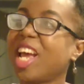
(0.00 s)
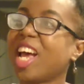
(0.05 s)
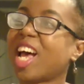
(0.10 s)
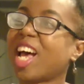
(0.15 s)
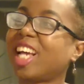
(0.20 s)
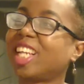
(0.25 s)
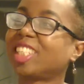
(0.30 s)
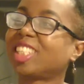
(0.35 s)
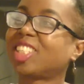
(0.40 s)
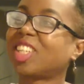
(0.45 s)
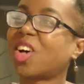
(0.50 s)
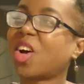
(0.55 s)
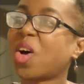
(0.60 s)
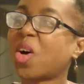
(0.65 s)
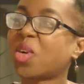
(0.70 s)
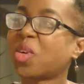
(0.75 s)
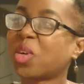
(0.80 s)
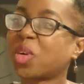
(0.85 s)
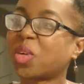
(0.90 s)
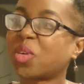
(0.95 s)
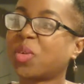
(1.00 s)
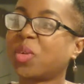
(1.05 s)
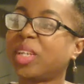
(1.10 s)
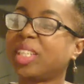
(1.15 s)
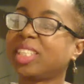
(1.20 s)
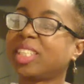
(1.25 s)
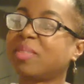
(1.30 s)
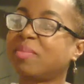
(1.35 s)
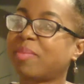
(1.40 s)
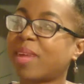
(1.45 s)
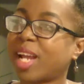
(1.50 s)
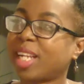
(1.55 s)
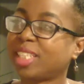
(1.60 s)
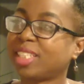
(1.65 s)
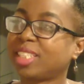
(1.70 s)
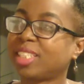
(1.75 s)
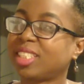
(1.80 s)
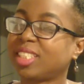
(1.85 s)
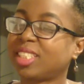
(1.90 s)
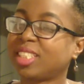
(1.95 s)
as to how you're going to
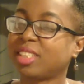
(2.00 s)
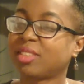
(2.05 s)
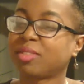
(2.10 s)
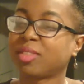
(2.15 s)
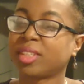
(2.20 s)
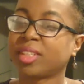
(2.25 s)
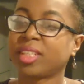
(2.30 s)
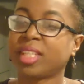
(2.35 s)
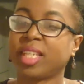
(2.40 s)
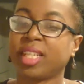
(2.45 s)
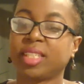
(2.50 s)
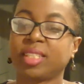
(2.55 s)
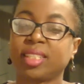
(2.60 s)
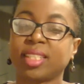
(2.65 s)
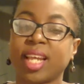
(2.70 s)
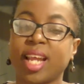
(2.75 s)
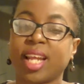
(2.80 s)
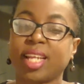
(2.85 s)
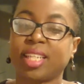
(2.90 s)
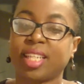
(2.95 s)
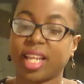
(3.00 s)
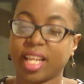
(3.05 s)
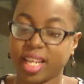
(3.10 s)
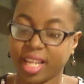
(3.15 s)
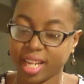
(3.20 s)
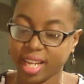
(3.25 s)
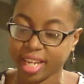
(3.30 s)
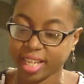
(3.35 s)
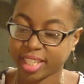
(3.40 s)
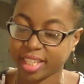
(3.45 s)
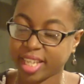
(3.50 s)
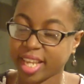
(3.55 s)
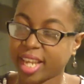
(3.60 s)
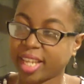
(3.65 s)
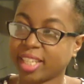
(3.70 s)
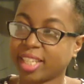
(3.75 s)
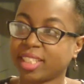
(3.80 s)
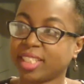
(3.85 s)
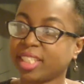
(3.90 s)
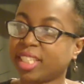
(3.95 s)
manage these different things. And
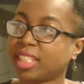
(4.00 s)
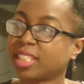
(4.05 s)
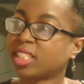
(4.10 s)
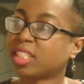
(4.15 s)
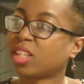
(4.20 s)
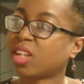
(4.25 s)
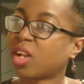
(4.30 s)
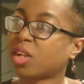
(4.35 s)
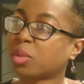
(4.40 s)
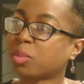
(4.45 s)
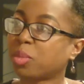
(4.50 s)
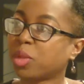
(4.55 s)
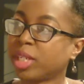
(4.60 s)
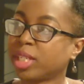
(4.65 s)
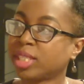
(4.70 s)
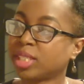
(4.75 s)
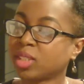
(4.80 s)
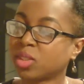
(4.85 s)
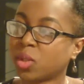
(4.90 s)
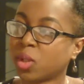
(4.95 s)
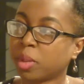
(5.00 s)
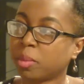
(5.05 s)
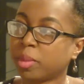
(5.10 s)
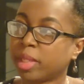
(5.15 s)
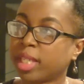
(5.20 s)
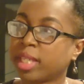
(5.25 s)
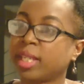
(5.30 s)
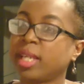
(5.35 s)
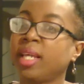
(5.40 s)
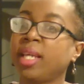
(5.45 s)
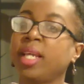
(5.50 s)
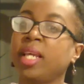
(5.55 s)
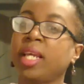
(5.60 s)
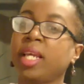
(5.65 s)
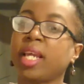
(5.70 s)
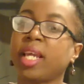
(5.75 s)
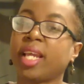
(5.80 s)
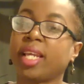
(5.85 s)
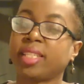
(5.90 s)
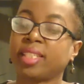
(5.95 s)
again, it takes a lot of brainstorming,
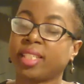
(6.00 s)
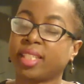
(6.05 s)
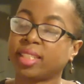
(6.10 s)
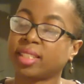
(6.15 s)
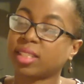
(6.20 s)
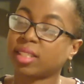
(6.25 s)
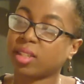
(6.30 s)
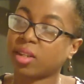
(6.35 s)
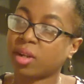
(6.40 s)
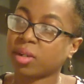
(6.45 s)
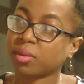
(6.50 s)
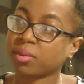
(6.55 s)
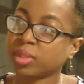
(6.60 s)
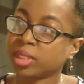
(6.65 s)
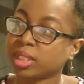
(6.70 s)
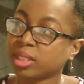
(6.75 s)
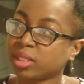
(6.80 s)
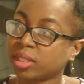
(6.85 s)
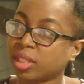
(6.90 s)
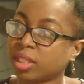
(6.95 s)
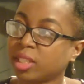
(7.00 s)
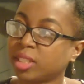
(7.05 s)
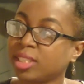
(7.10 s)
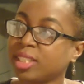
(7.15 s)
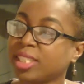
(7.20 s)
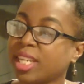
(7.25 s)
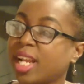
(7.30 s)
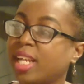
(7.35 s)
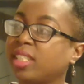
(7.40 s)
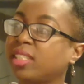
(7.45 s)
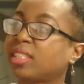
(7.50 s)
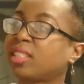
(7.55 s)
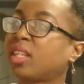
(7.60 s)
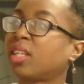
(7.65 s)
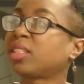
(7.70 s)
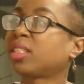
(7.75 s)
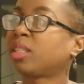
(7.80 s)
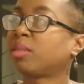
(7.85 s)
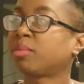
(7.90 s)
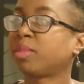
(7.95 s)
it takes a lot of research, and it's
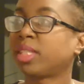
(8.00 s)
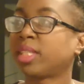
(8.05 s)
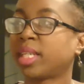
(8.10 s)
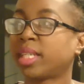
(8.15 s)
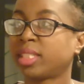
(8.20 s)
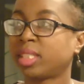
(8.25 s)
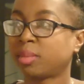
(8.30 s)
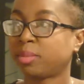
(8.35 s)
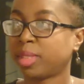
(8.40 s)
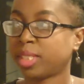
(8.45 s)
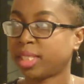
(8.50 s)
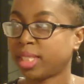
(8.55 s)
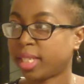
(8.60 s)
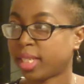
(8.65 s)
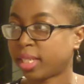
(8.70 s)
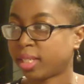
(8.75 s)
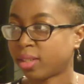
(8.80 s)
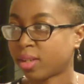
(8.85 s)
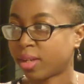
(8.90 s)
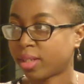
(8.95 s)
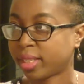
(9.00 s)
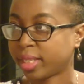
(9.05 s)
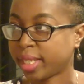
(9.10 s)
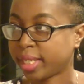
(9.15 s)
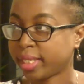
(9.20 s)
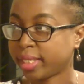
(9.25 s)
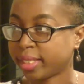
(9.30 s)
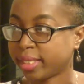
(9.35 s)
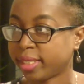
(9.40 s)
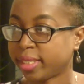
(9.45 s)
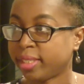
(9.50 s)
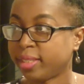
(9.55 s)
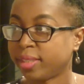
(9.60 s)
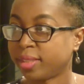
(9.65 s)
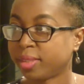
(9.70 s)
not something that should be taken on lightly.